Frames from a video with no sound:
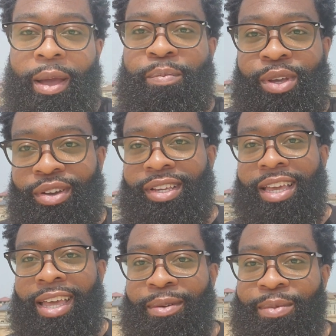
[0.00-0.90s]
beard
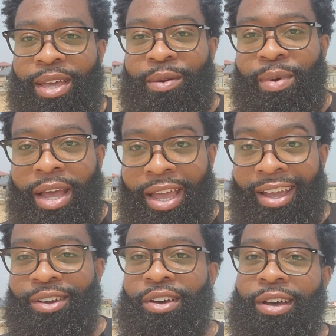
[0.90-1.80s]
game and my
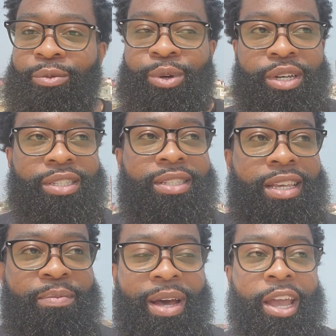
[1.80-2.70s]
haircut
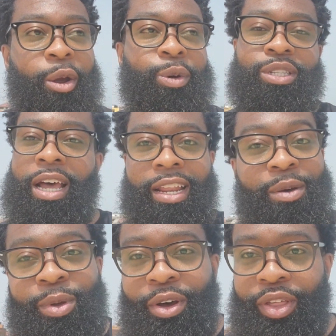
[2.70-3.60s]
and my hair was lined up
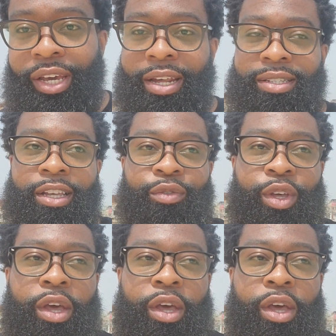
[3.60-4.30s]
and all that kind of stuff.